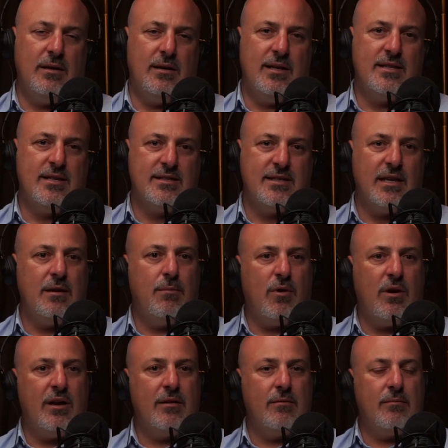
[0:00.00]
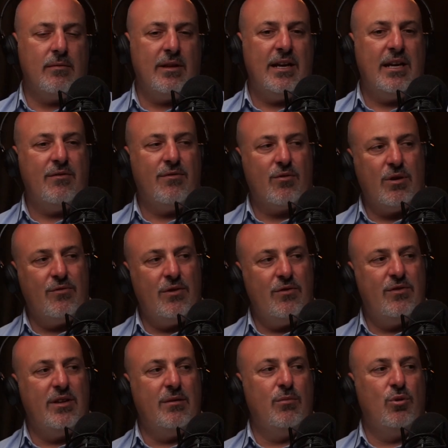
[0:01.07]
let's just say you're buying land
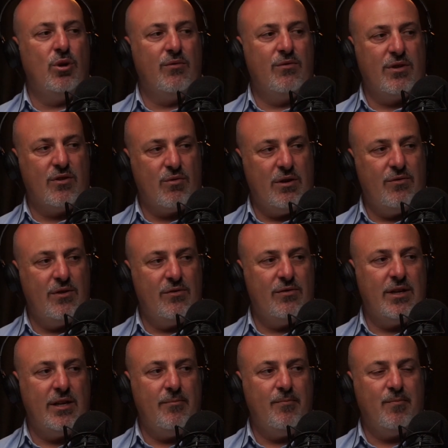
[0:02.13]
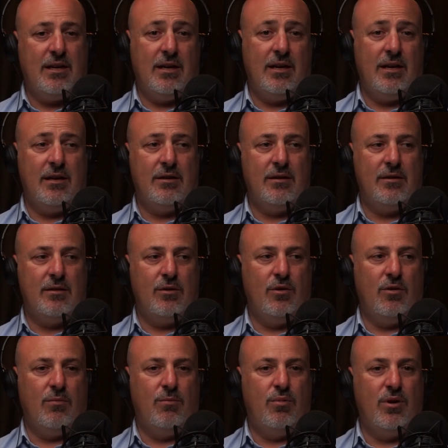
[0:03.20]
$350 and building for $350 and
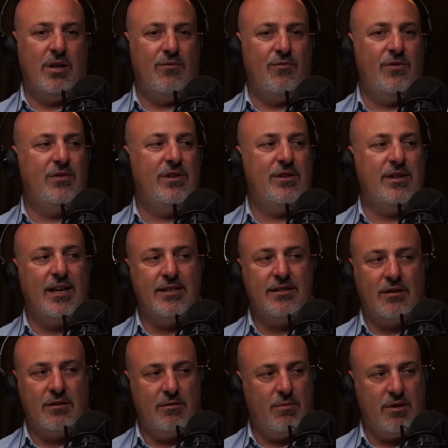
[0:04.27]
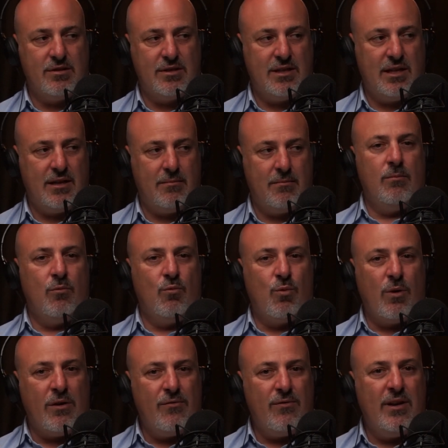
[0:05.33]
you're putting a $50,000 deposit down.
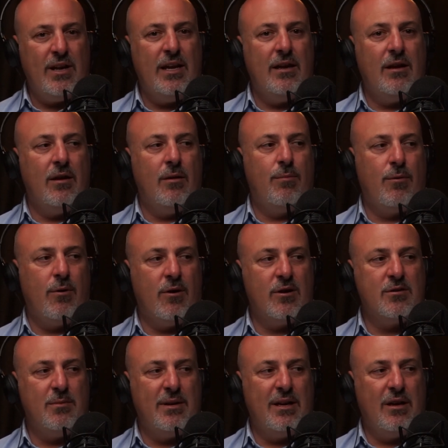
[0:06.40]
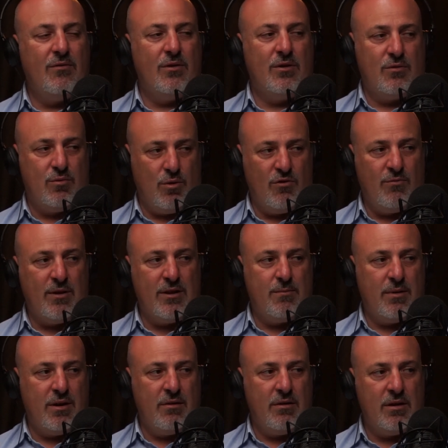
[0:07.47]
Roughly, approximately over a 12-month
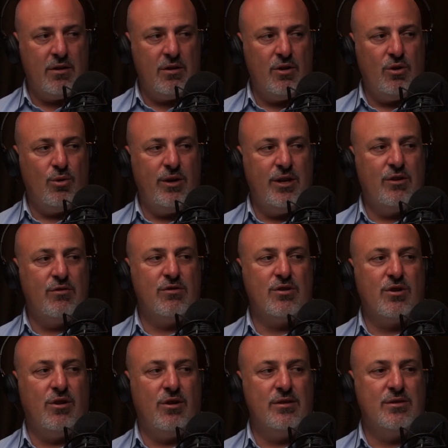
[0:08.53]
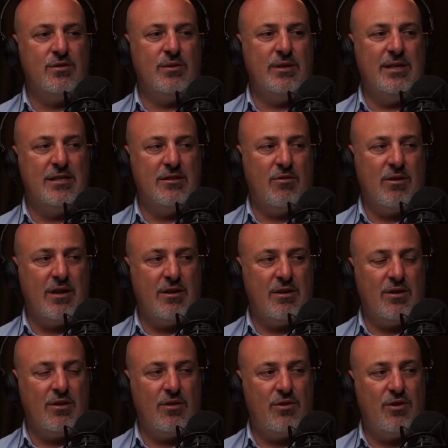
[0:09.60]
period, your interest cost is around
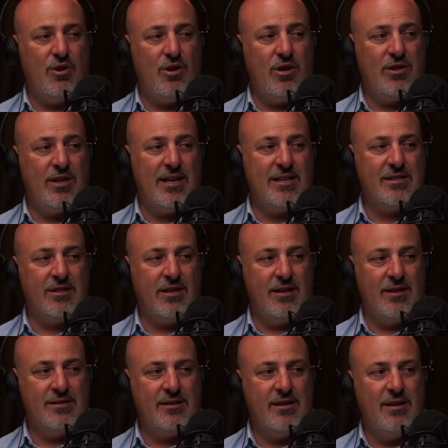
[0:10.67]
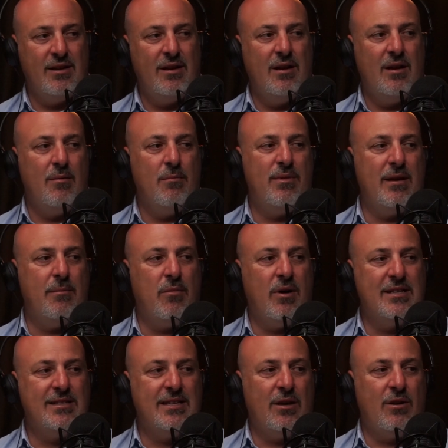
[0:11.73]
$30,000. That
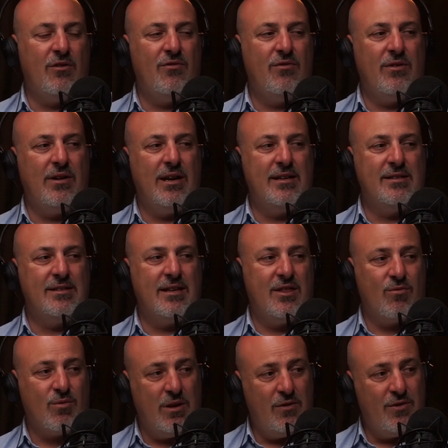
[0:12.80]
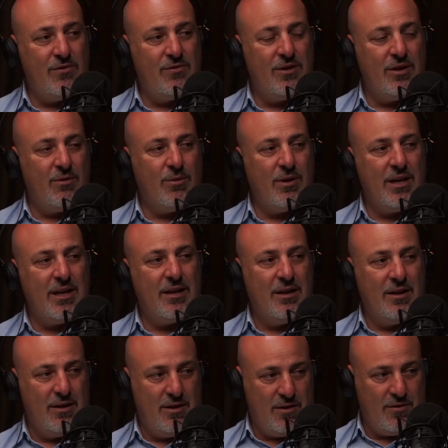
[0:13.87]
might start off at say $350 a week,
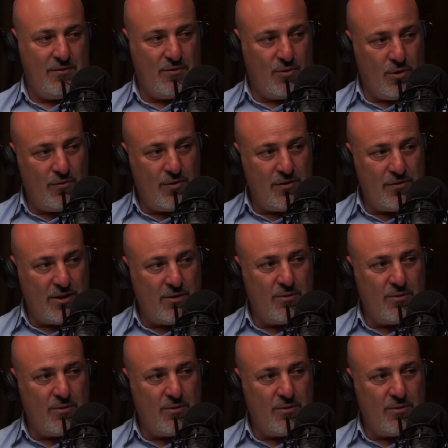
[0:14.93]
$450 a